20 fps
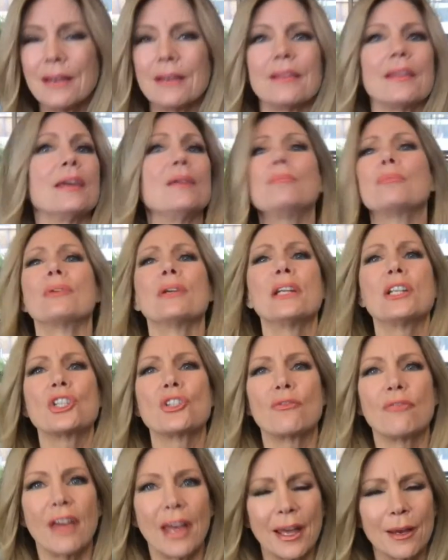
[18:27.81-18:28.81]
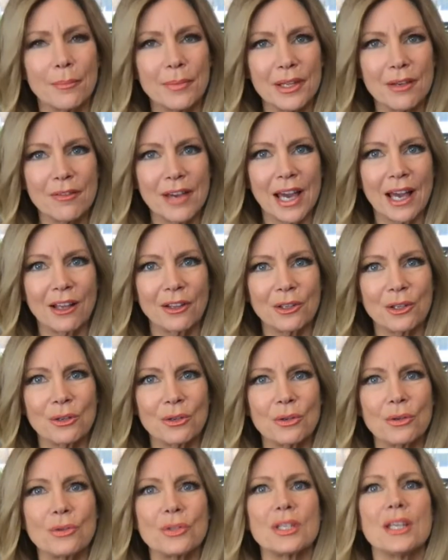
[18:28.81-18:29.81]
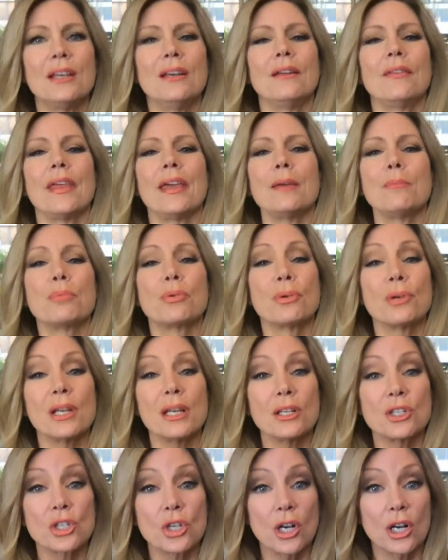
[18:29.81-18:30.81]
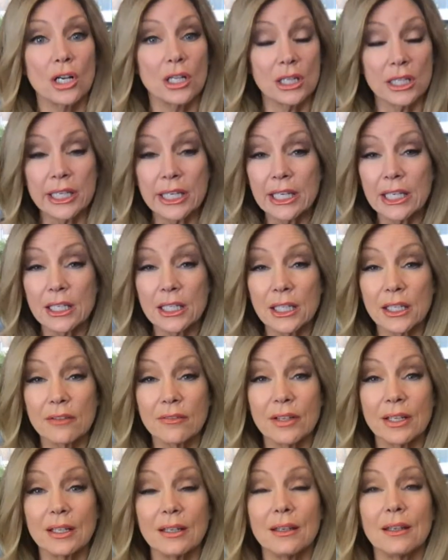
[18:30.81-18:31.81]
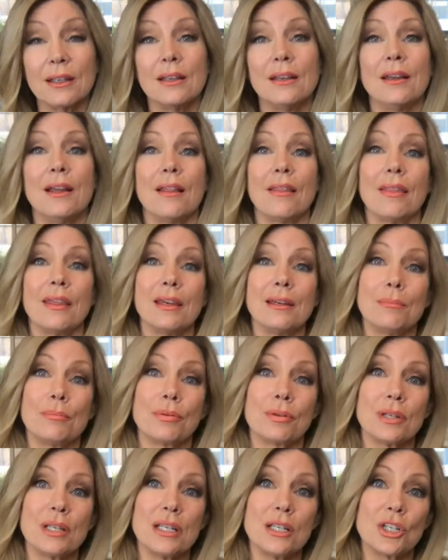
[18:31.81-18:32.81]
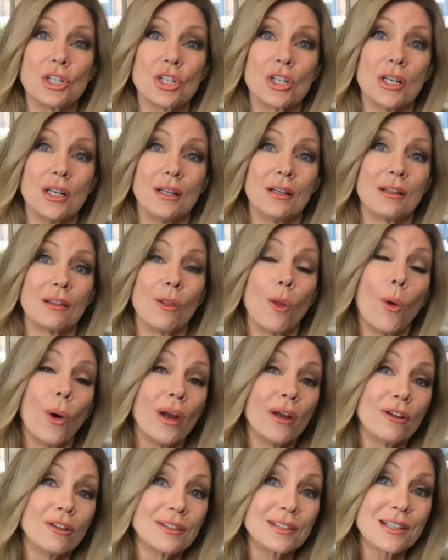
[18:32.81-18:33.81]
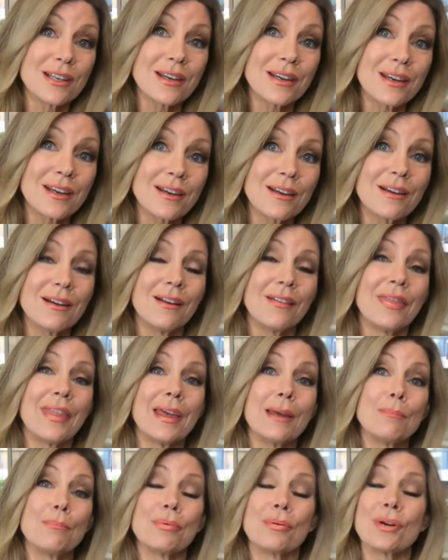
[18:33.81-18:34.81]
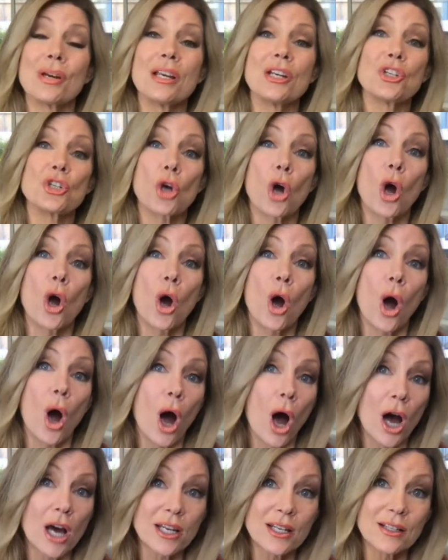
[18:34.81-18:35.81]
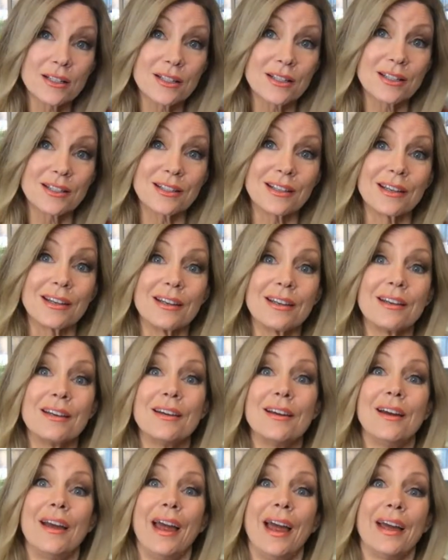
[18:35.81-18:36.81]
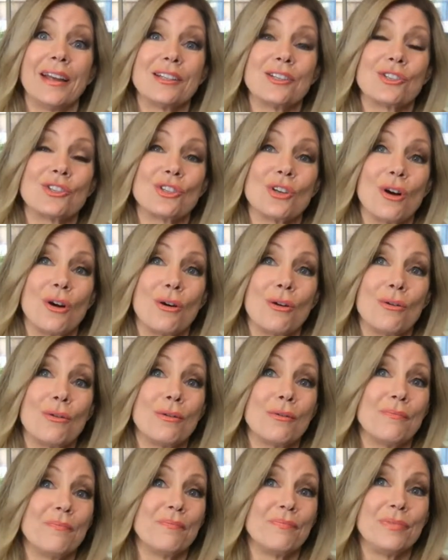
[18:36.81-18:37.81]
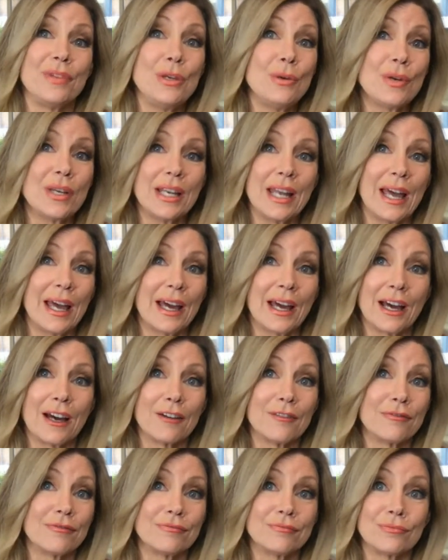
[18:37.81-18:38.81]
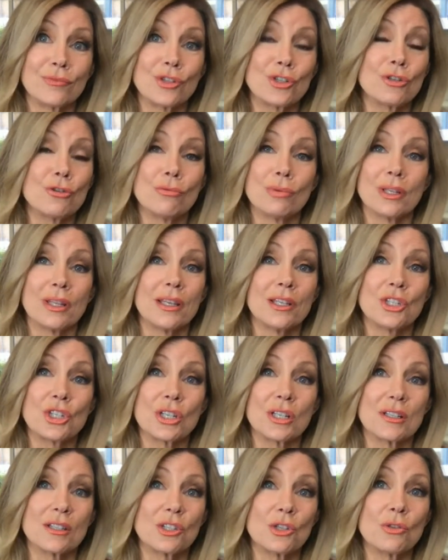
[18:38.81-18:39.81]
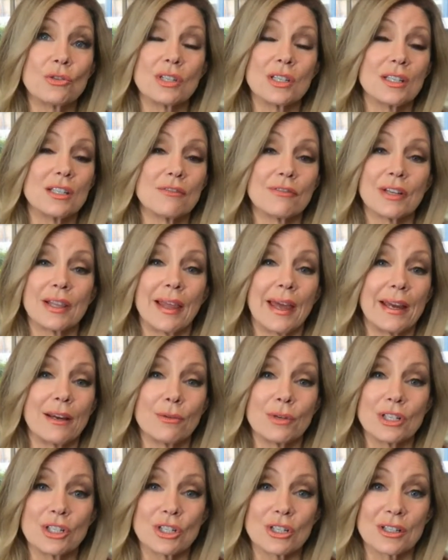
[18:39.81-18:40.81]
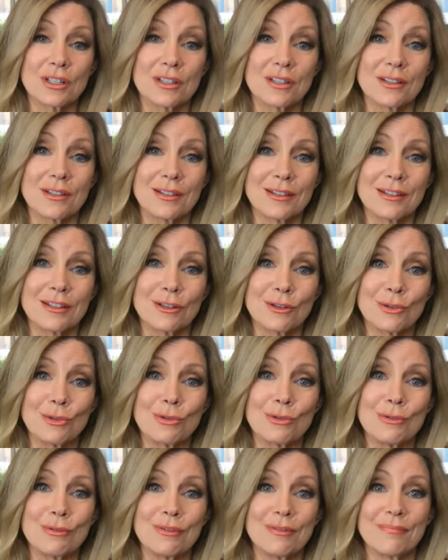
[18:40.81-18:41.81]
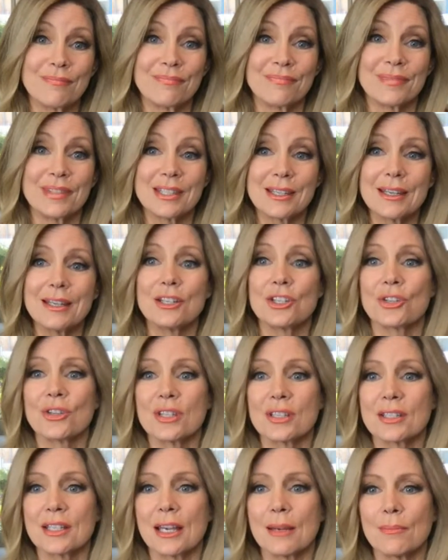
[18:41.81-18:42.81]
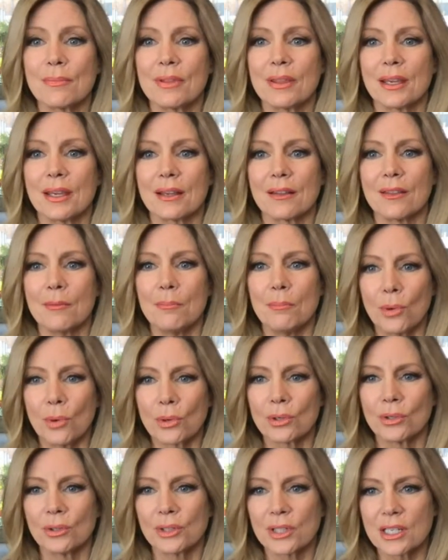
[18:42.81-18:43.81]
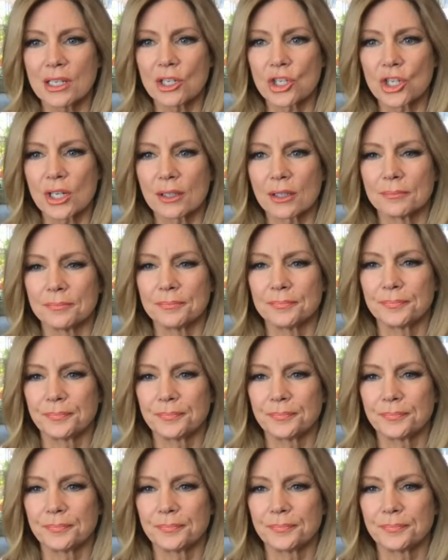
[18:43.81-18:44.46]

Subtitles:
They preach family values. They preach clean living. They preach loyalty. They preach honesty. And so you can have two religions using different languages to teach the same thing, the moral teaching.